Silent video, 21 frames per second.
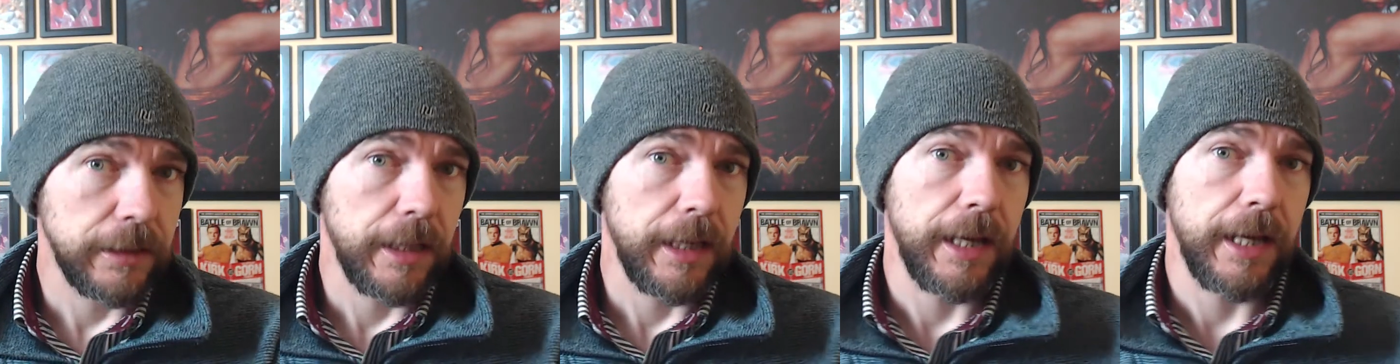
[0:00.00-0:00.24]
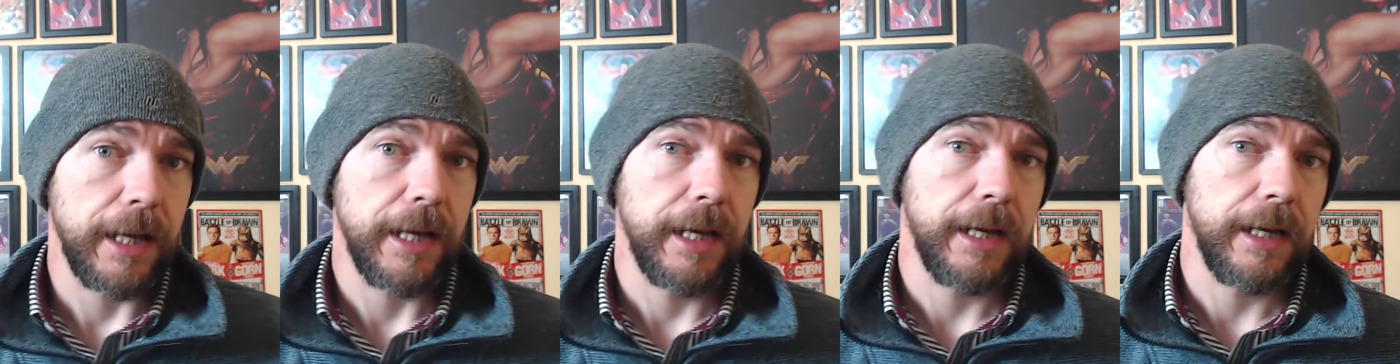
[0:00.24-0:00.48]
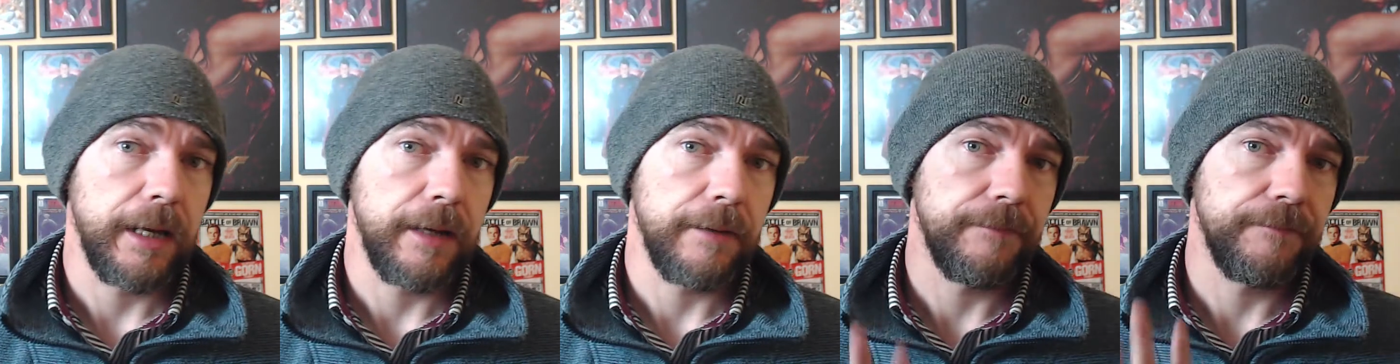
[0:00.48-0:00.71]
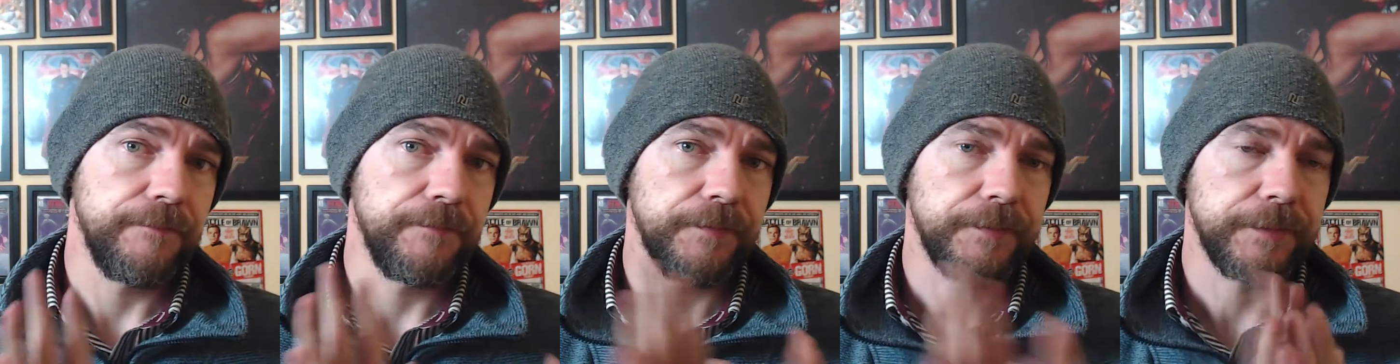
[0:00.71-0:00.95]

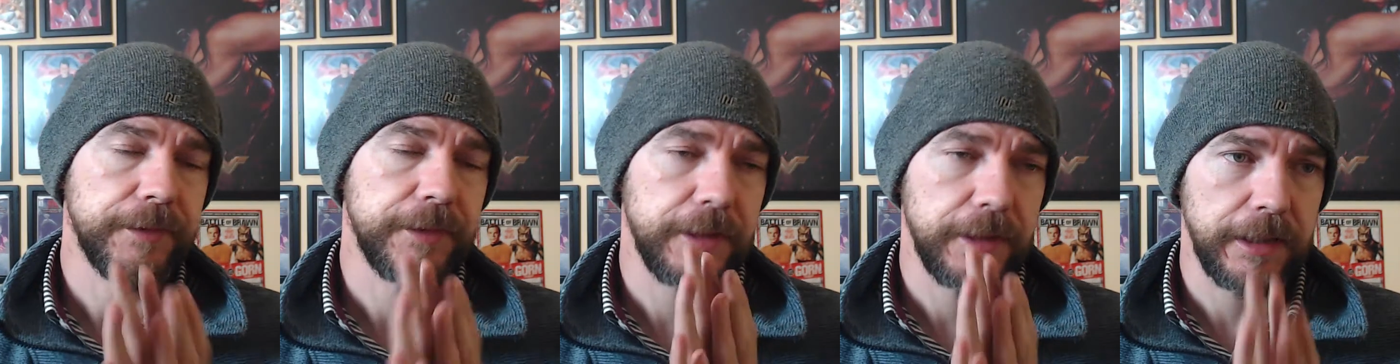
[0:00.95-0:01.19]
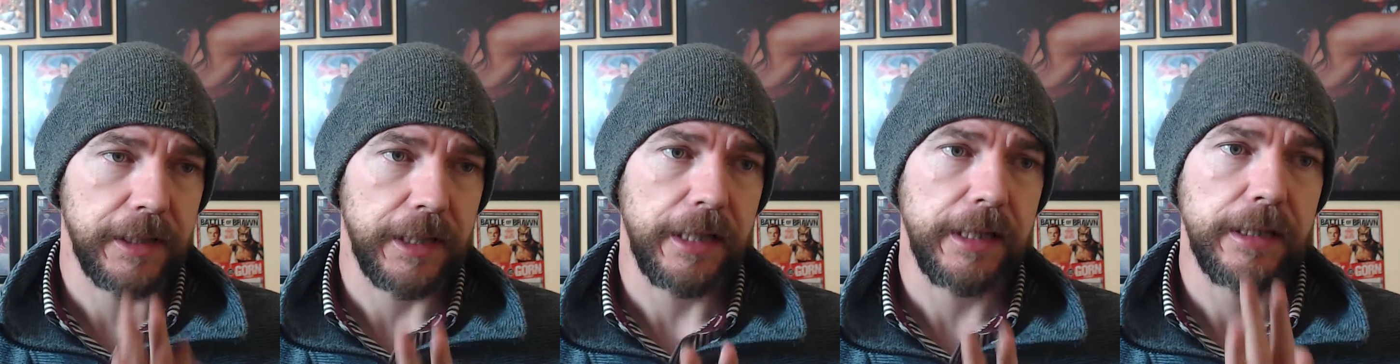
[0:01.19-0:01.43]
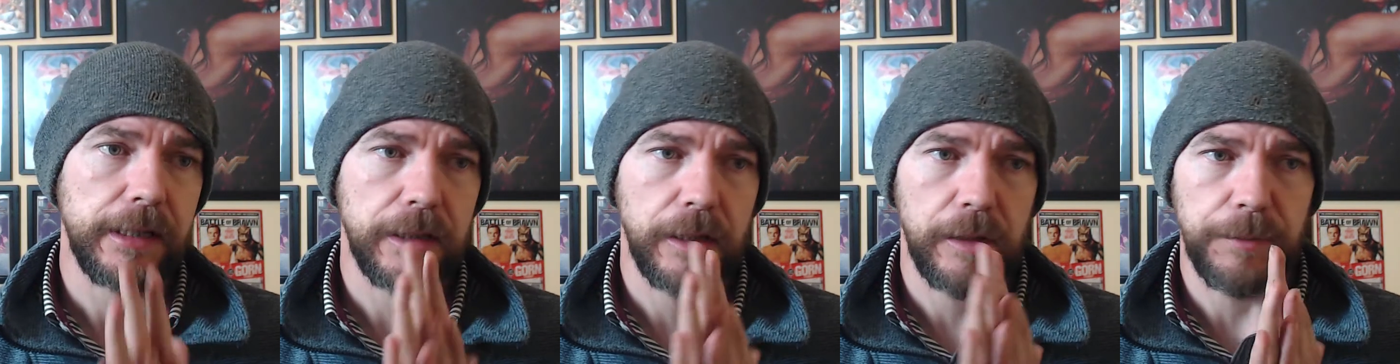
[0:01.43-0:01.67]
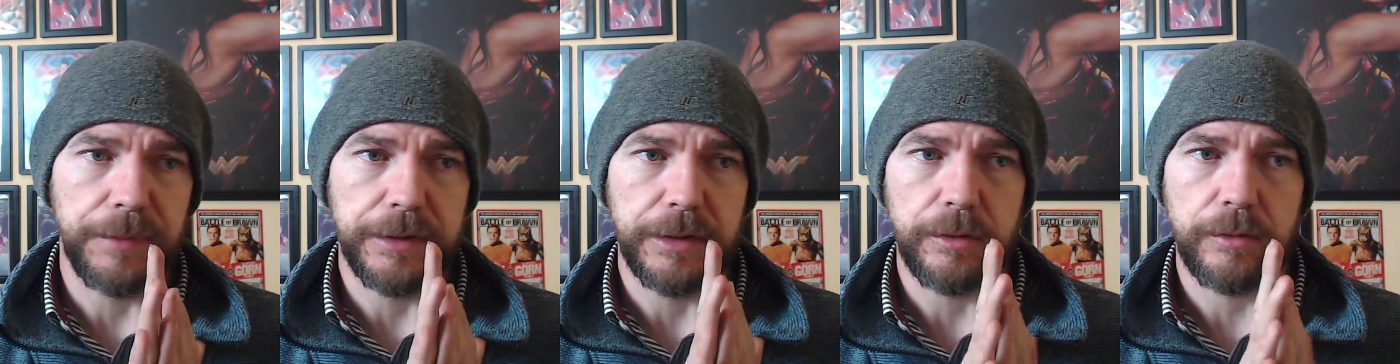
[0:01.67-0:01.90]
Today
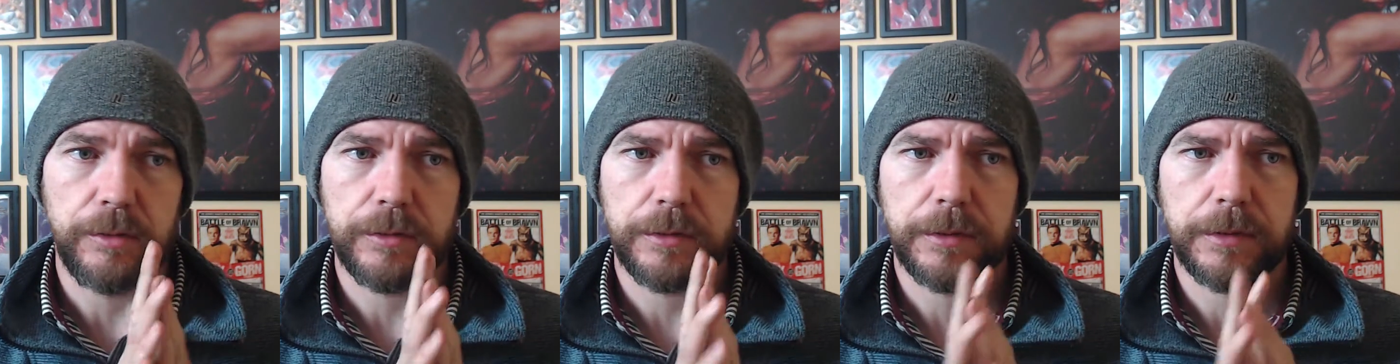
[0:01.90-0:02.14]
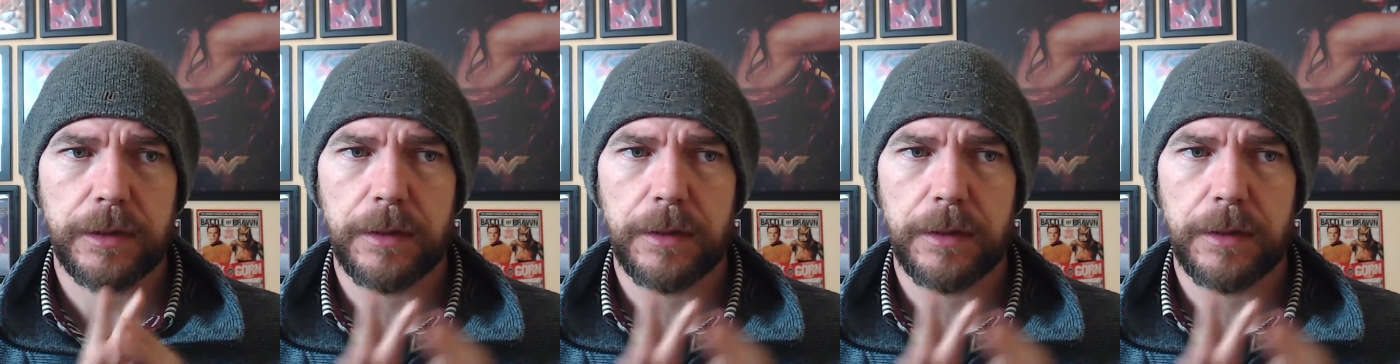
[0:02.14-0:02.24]
I'll be doing